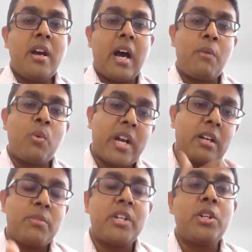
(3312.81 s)
I would
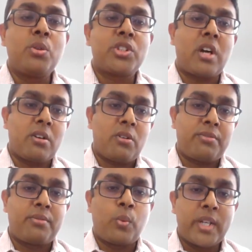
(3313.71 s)
recommend you to start
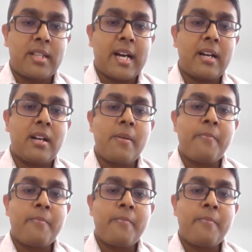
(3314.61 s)
off with that.